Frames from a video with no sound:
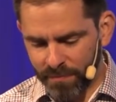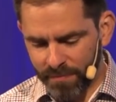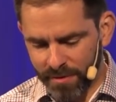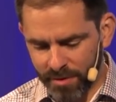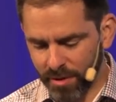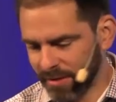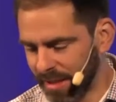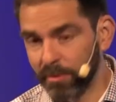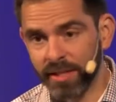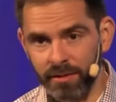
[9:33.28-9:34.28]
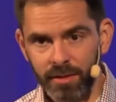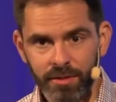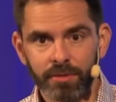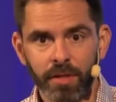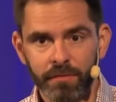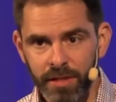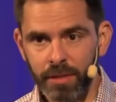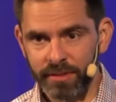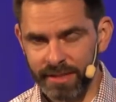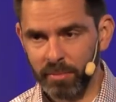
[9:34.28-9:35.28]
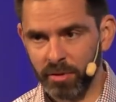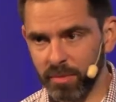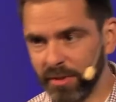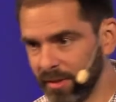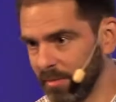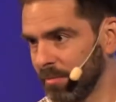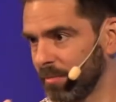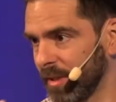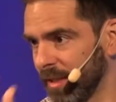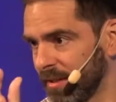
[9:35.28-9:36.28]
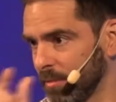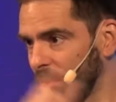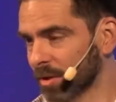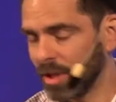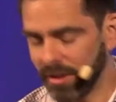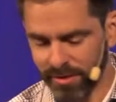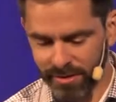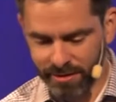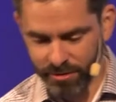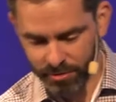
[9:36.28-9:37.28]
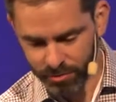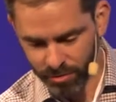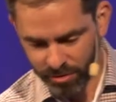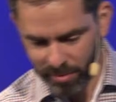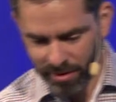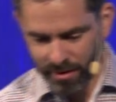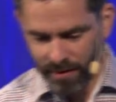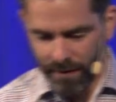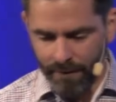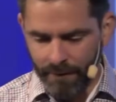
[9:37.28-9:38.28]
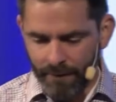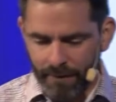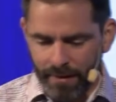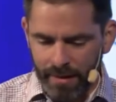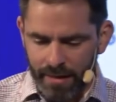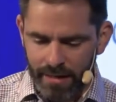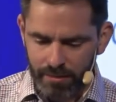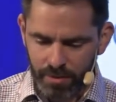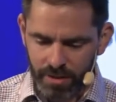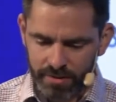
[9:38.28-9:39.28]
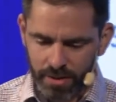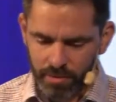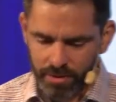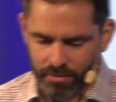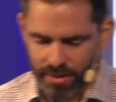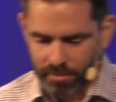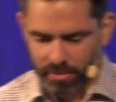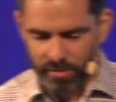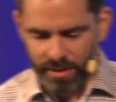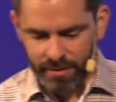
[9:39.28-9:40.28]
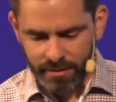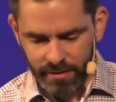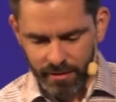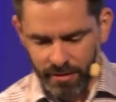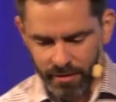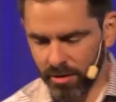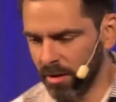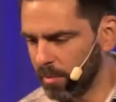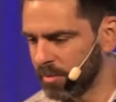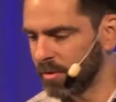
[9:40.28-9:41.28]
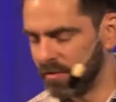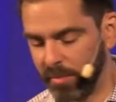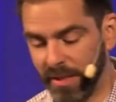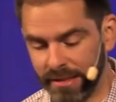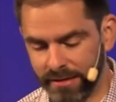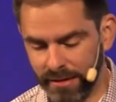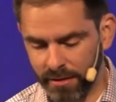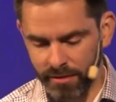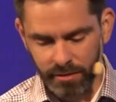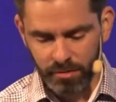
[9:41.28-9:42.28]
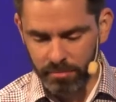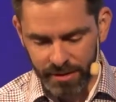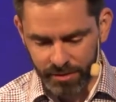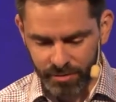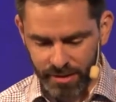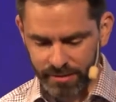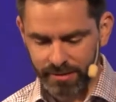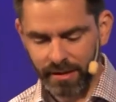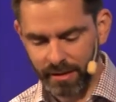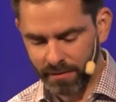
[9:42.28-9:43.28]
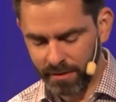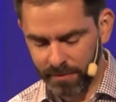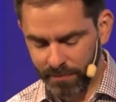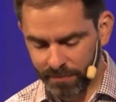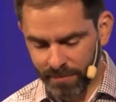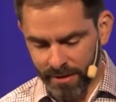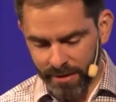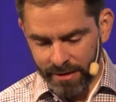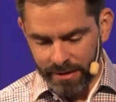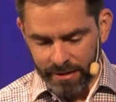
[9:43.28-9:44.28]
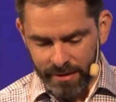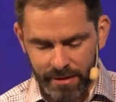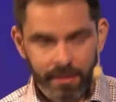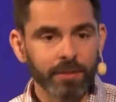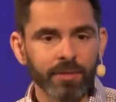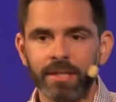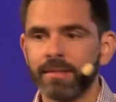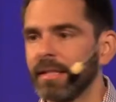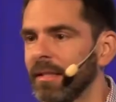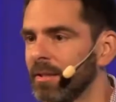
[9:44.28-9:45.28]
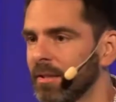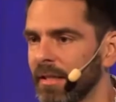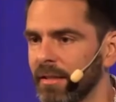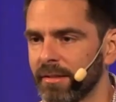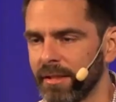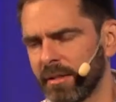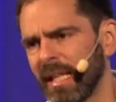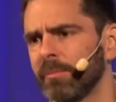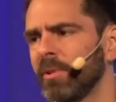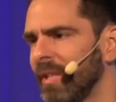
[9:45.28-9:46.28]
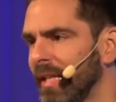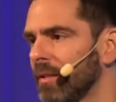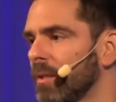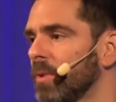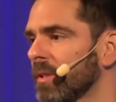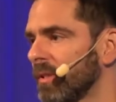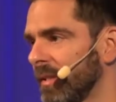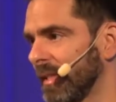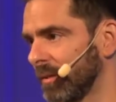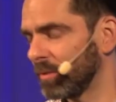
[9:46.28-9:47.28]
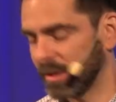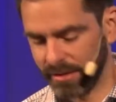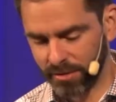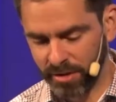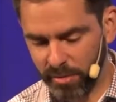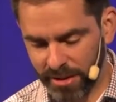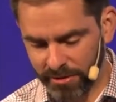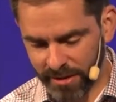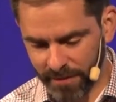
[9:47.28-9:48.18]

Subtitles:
so that we can also do a frequent deployment, but in small chunks that are controllable. And we also want to implement observability, metrics, live tracing, logging, that we really know what the network is all about.